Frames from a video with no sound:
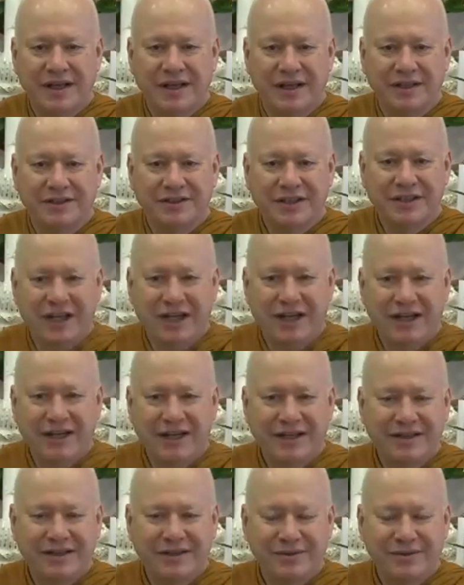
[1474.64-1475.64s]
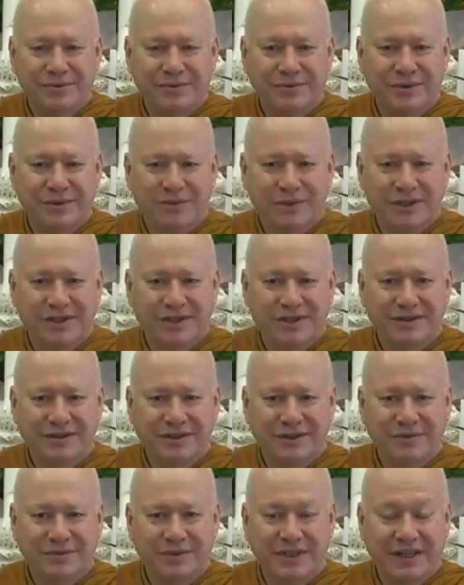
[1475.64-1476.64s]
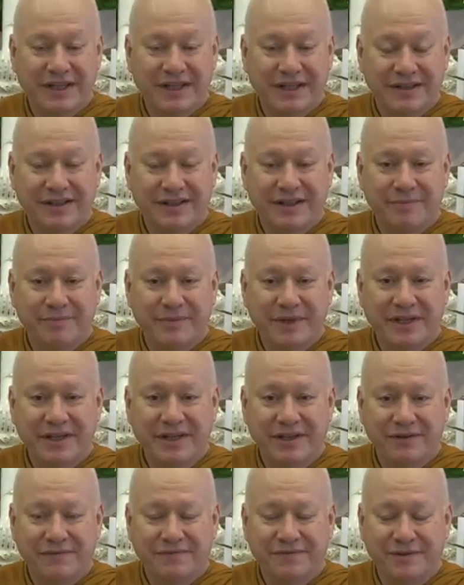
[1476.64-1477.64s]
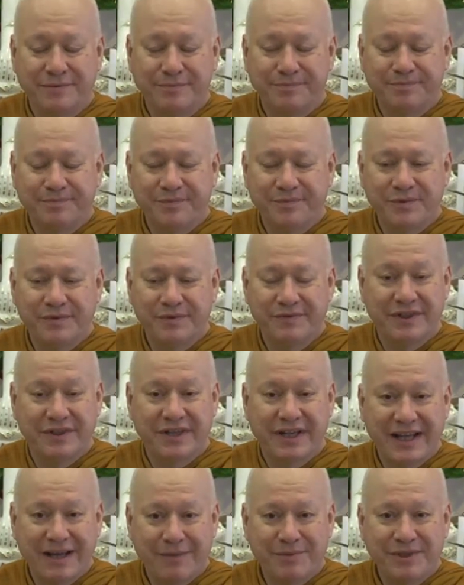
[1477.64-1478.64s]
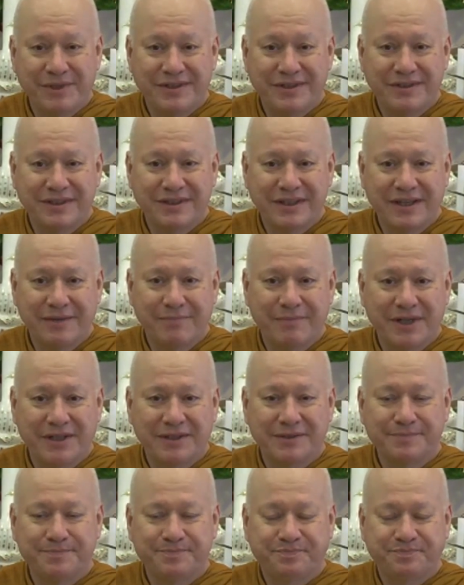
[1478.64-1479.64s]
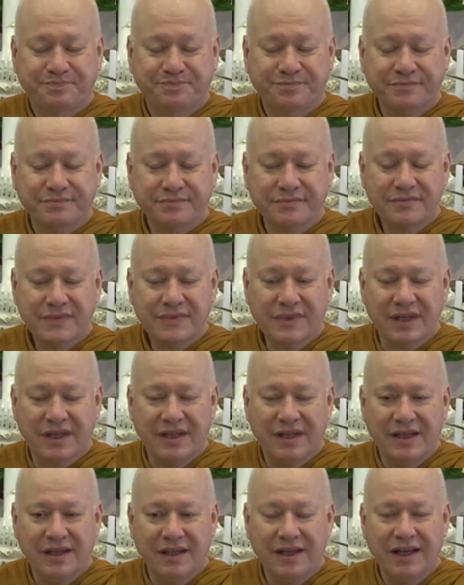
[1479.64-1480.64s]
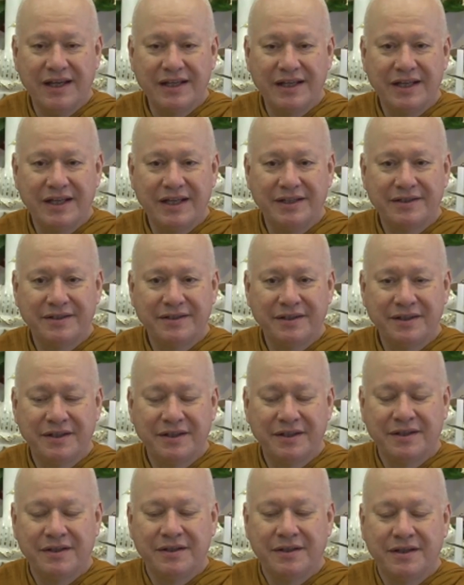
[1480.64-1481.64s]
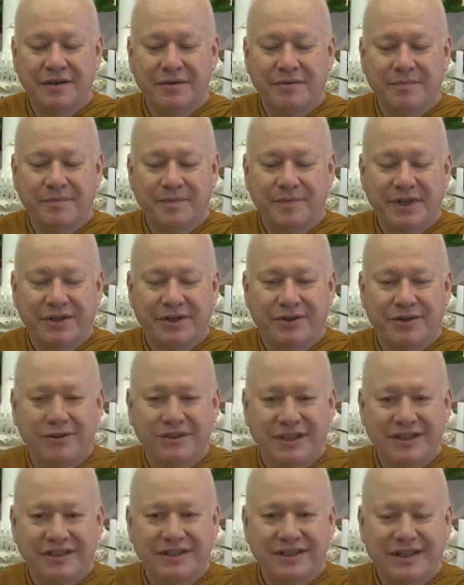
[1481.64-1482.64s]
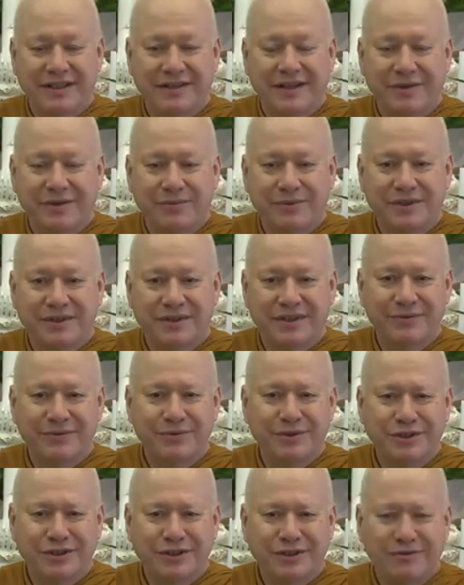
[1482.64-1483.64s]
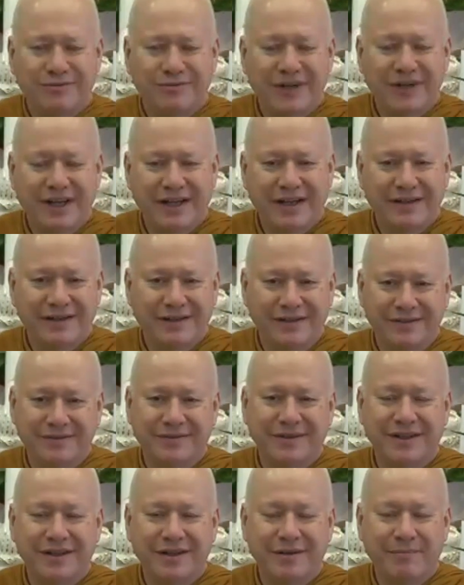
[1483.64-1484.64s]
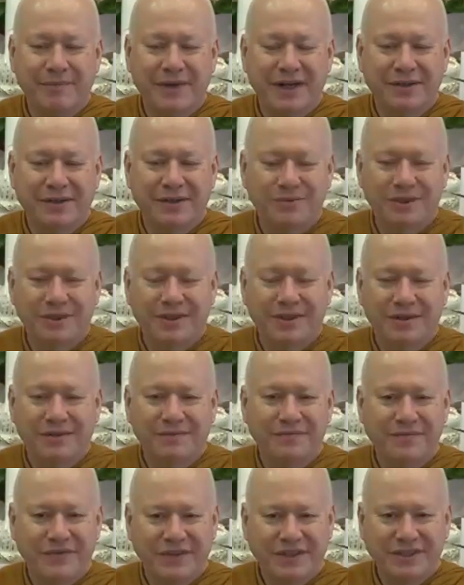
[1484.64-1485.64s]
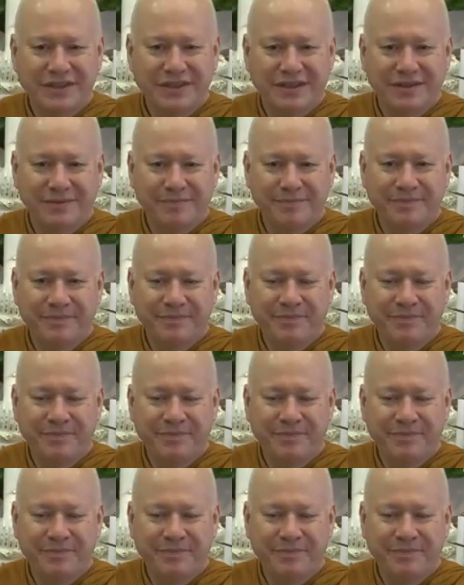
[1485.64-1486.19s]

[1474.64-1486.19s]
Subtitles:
Thai, all the workers who were there, and there were many of them, were very happy to see a monk. And then because they said it was so rare that a monk would go and visit them,